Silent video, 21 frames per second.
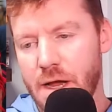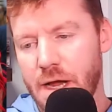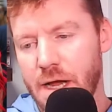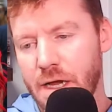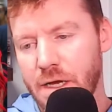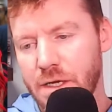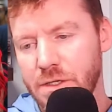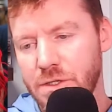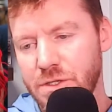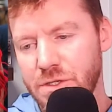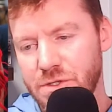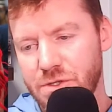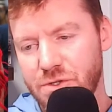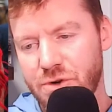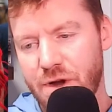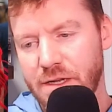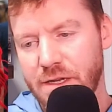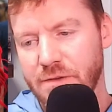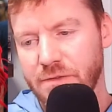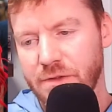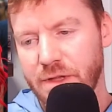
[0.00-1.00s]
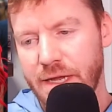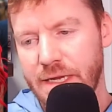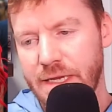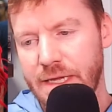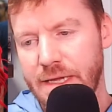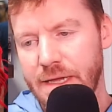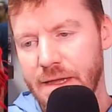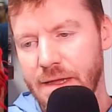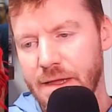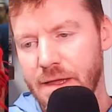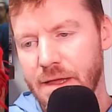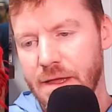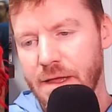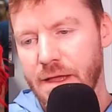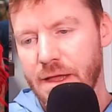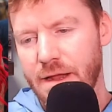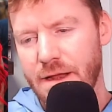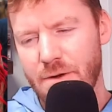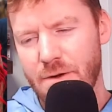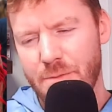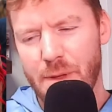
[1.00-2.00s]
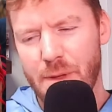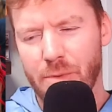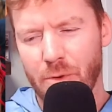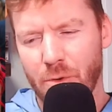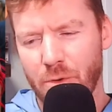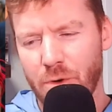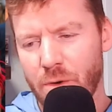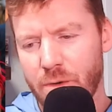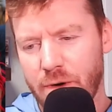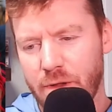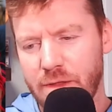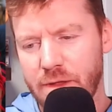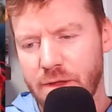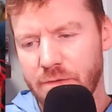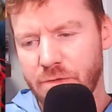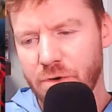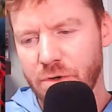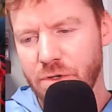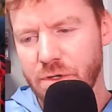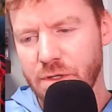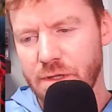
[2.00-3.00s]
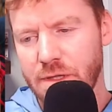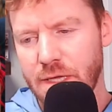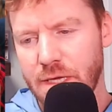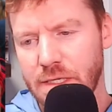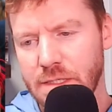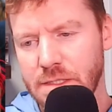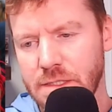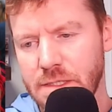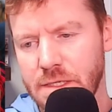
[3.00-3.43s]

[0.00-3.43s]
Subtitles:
She's an attractive lady. I know people who know her. I think I've heard good things.